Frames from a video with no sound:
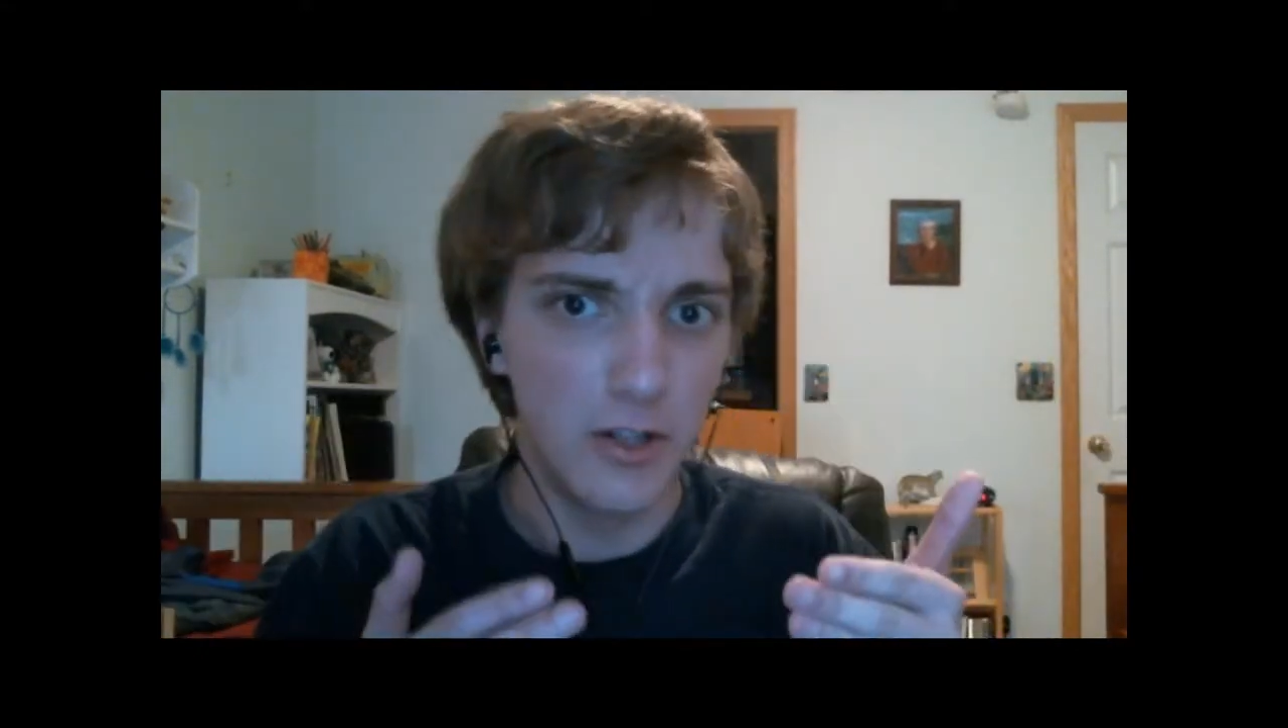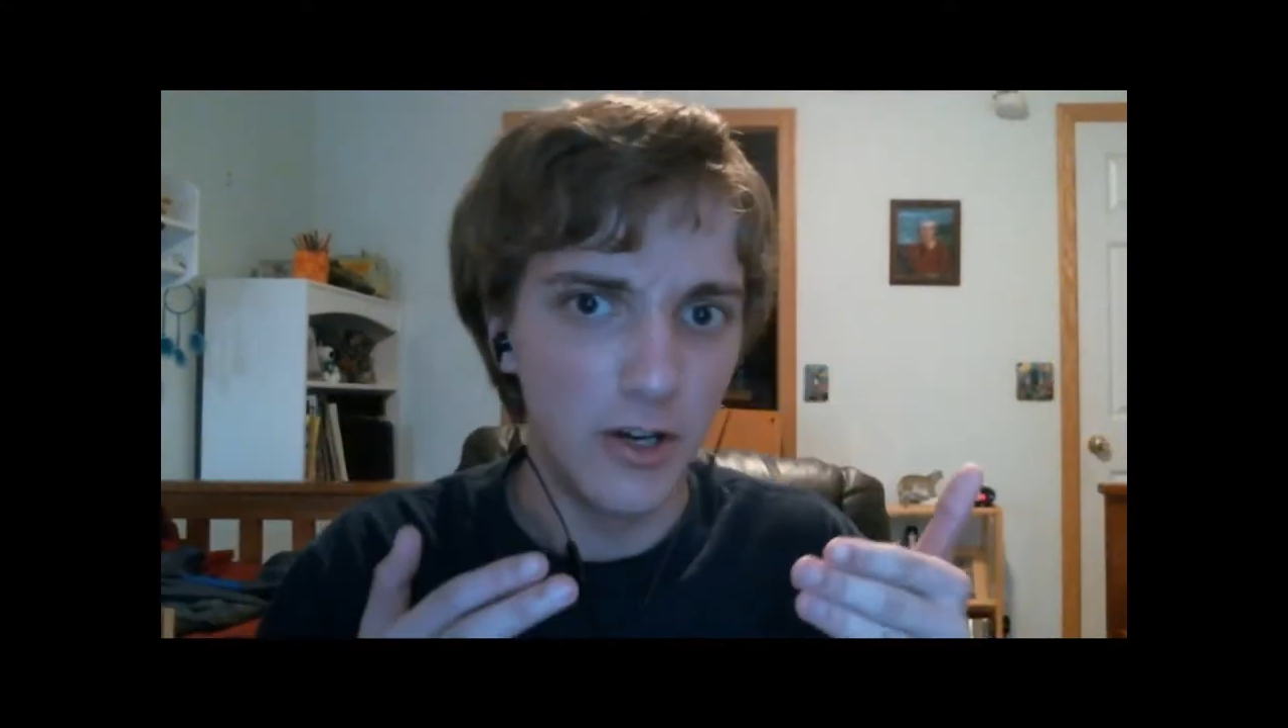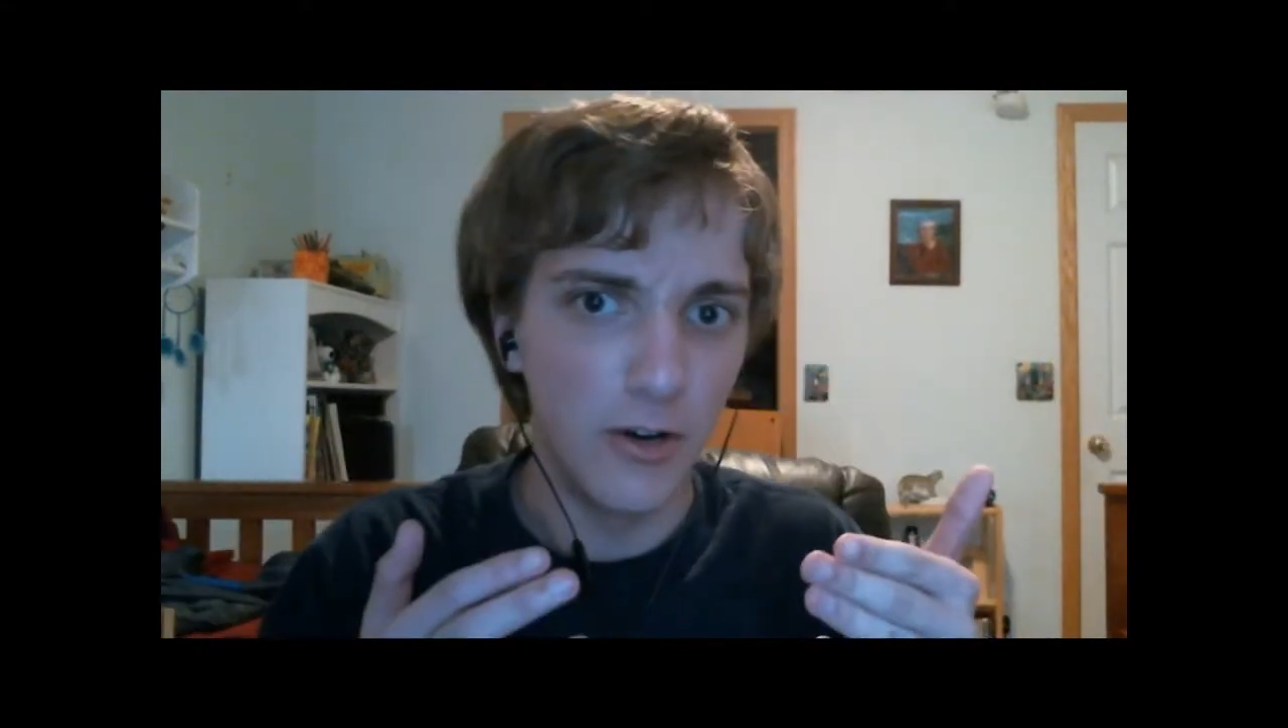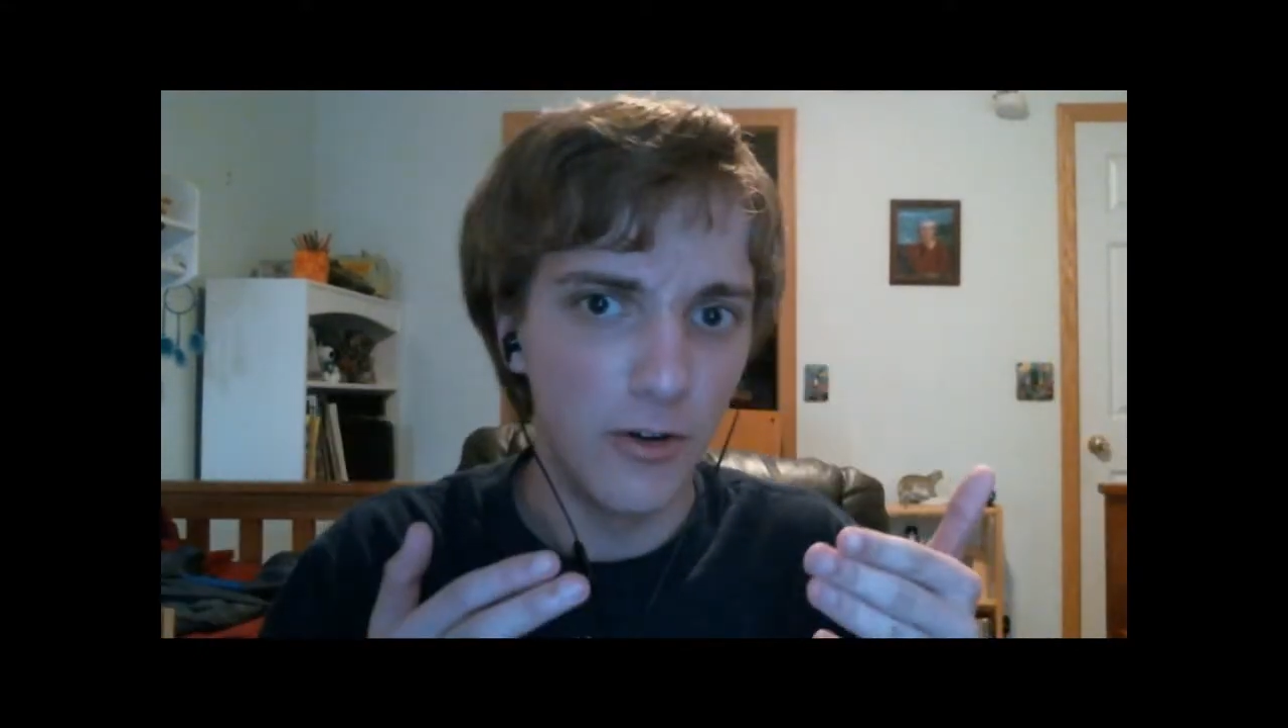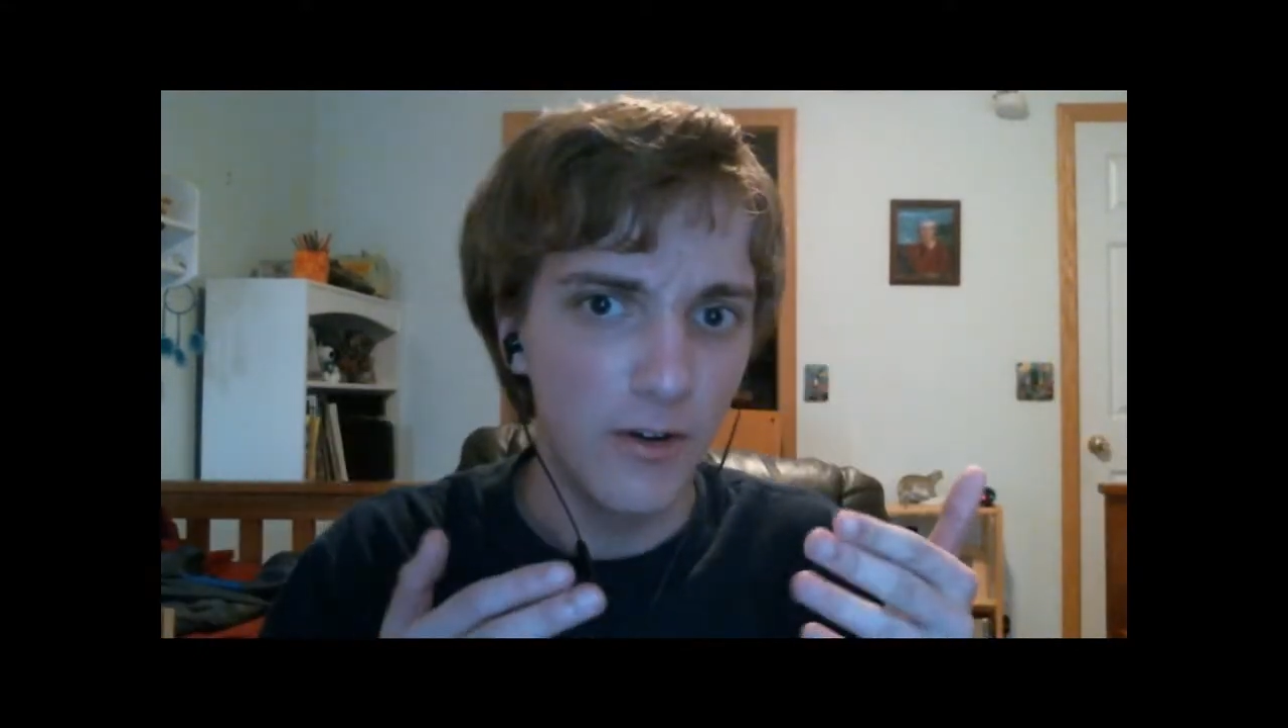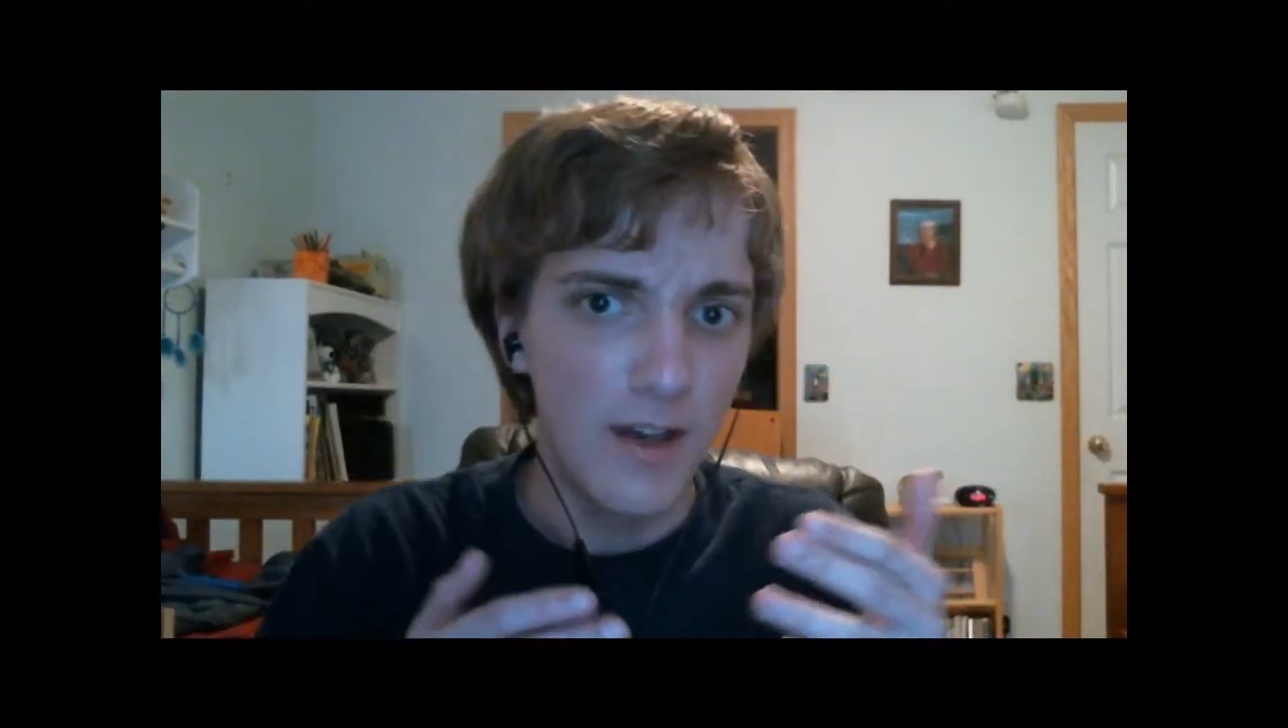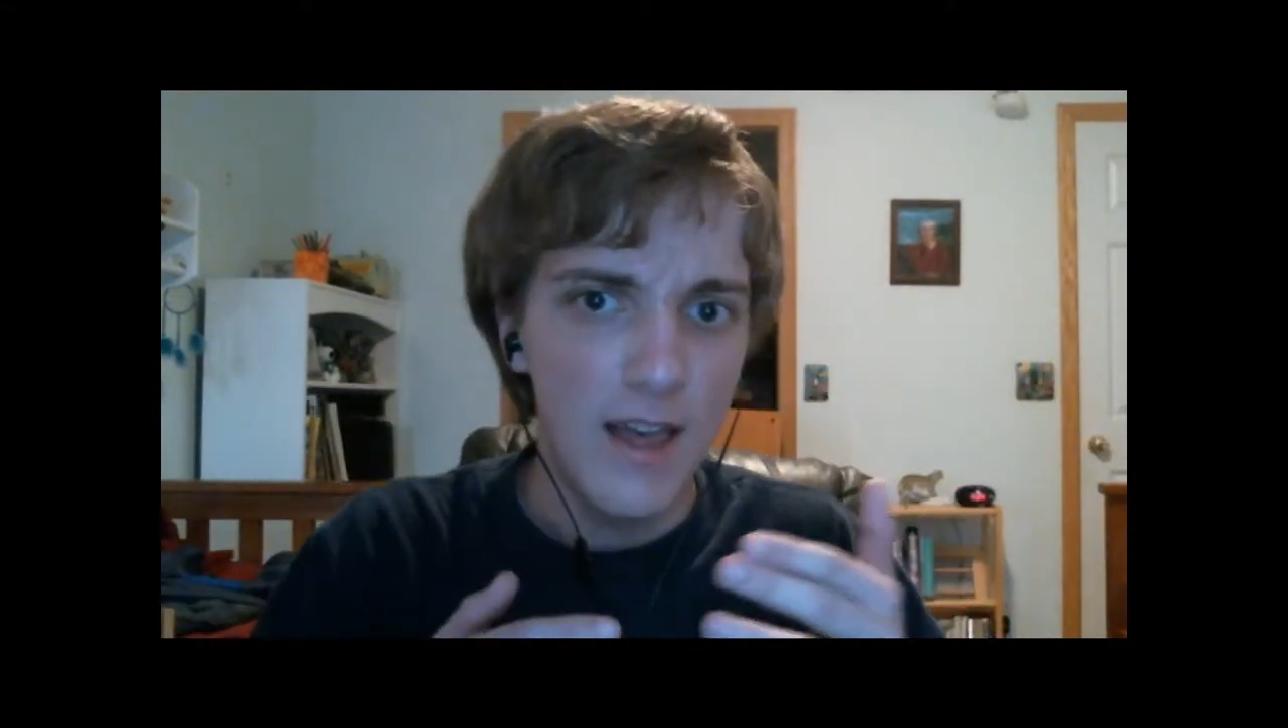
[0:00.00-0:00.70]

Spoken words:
low,